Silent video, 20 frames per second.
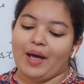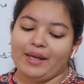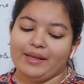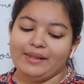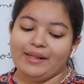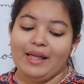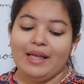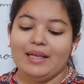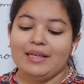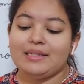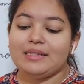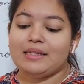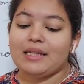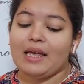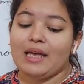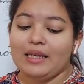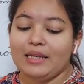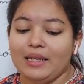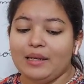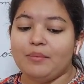trial is
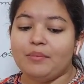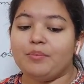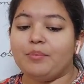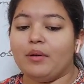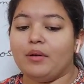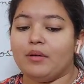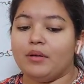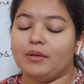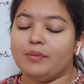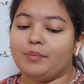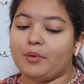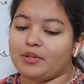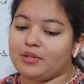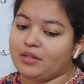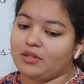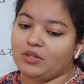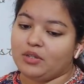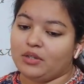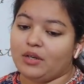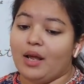any
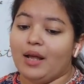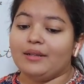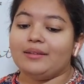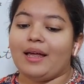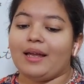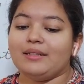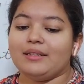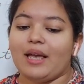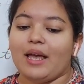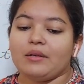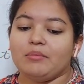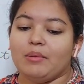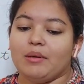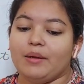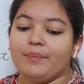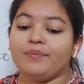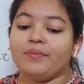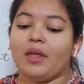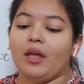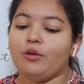procedure that can
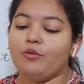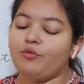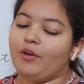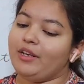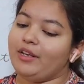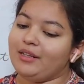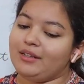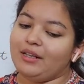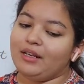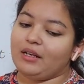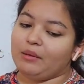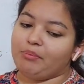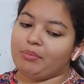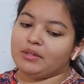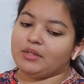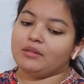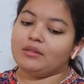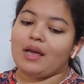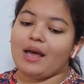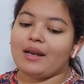be infinitely
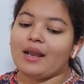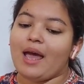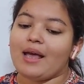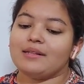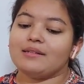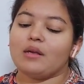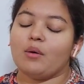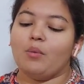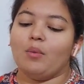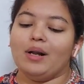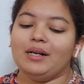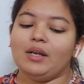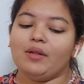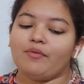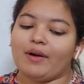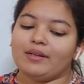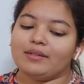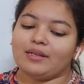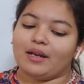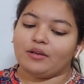repeated and has a
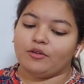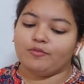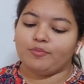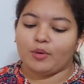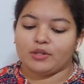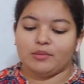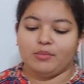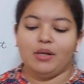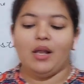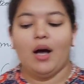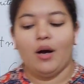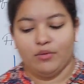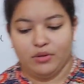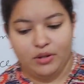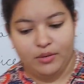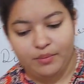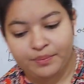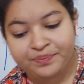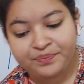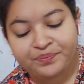well-defined set of possible
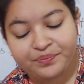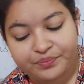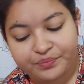outcomes.